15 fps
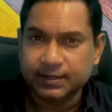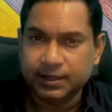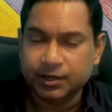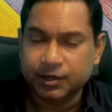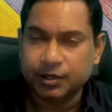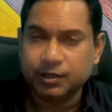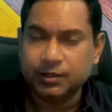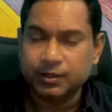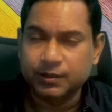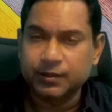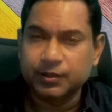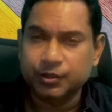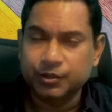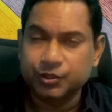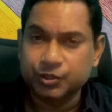and
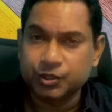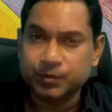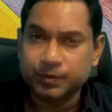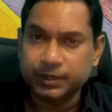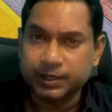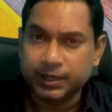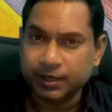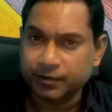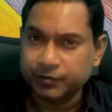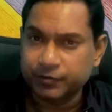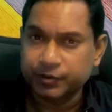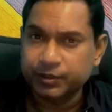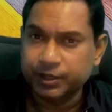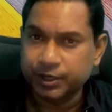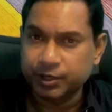you should be
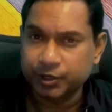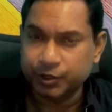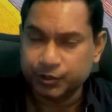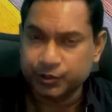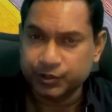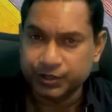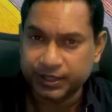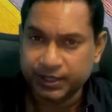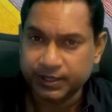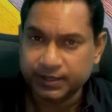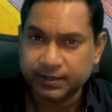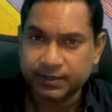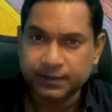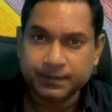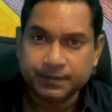careful and not to
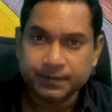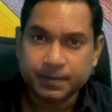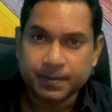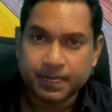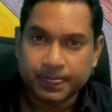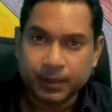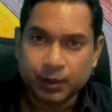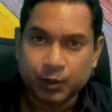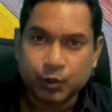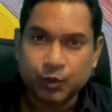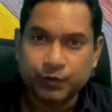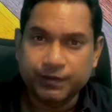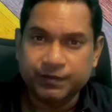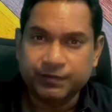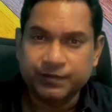take the
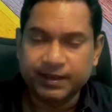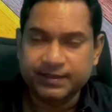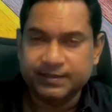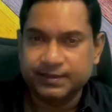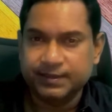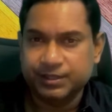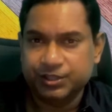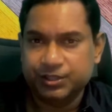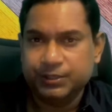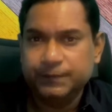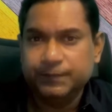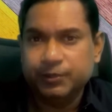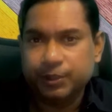COVID vaccination.